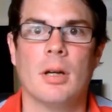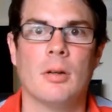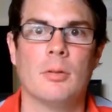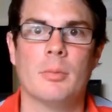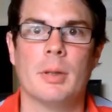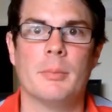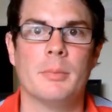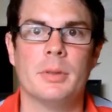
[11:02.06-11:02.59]

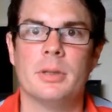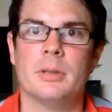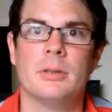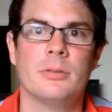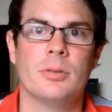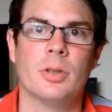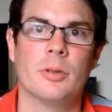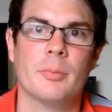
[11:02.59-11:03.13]
old
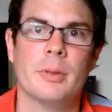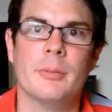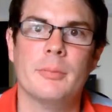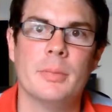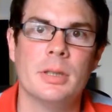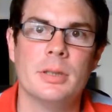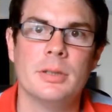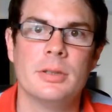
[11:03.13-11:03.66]
members, young
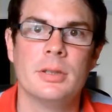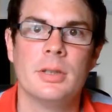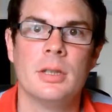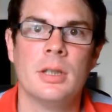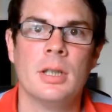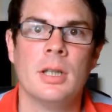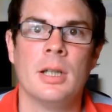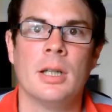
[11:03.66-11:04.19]
members,
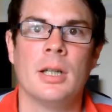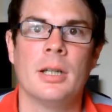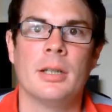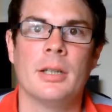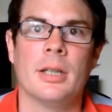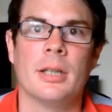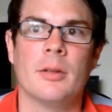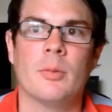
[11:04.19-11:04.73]
and
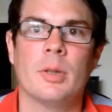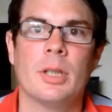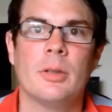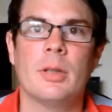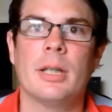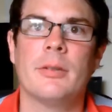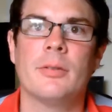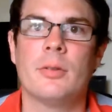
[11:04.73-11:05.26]
when
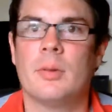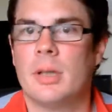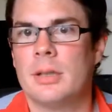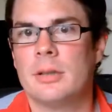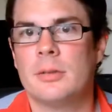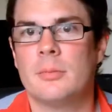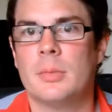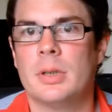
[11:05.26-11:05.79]
you have to
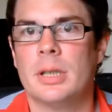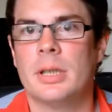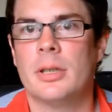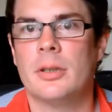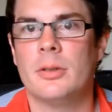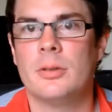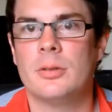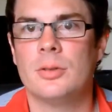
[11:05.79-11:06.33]
ask somebody
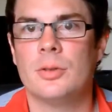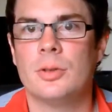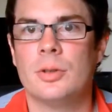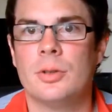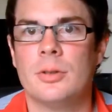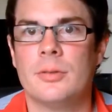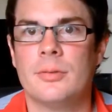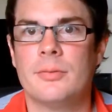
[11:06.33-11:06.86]
who's
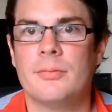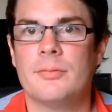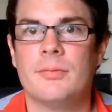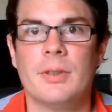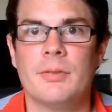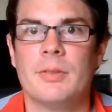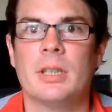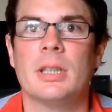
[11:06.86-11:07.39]
sort of
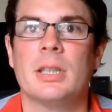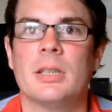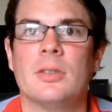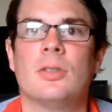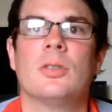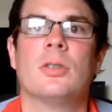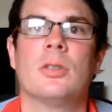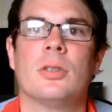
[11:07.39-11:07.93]
15
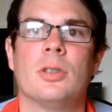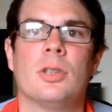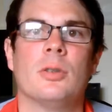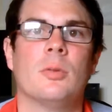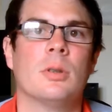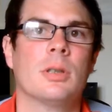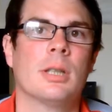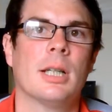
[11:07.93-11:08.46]
years younger than
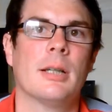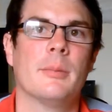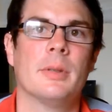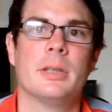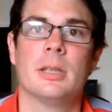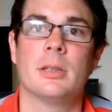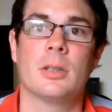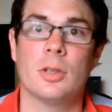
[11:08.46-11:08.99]
you what time
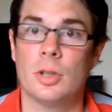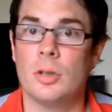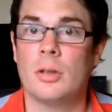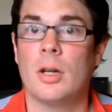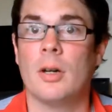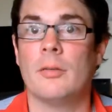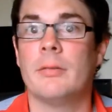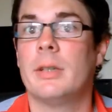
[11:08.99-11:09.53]
it is because you
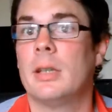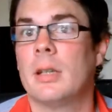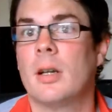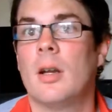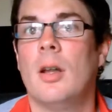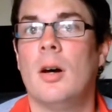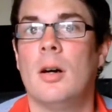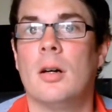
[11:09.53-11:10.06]
can't read
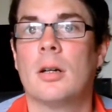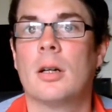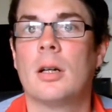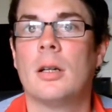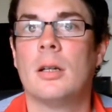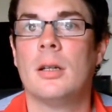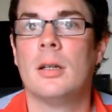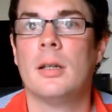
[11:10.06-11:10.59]
the
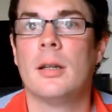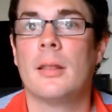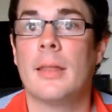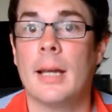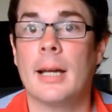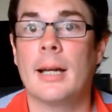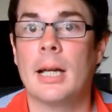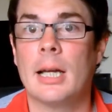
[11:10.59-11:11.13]
clock,
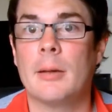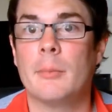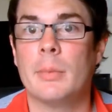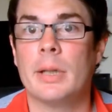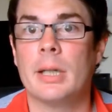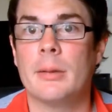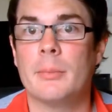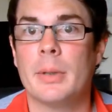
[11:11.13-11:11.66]
that can
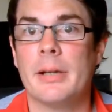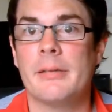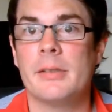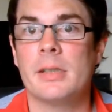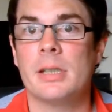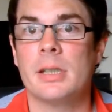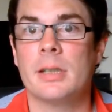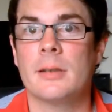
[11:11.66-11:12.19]
be
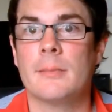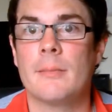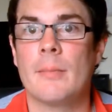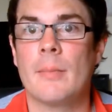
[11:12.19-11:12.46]
embarrassing,